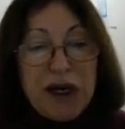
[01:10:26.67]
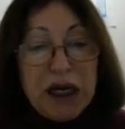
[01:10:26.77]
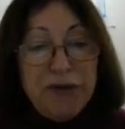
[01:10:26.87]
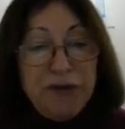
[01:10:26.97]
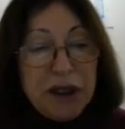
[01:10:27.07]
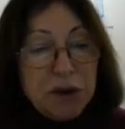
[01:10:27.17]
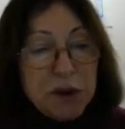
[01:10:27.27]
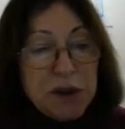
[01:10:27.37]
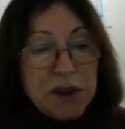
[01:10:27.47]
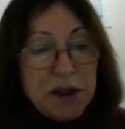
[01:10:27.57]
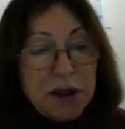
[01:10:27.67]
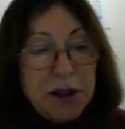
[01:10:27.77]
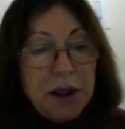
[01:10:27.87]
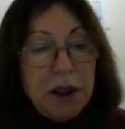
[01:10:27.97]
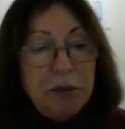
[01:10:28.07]
high frequency
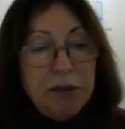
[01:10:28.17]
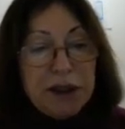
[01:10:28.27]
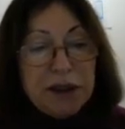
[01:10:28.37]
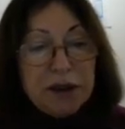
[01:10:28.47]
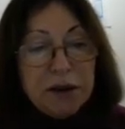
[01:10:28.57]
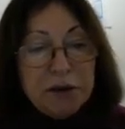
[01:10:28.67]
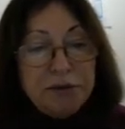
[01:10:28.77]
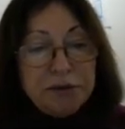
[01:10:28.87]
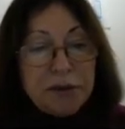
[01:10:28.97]
medical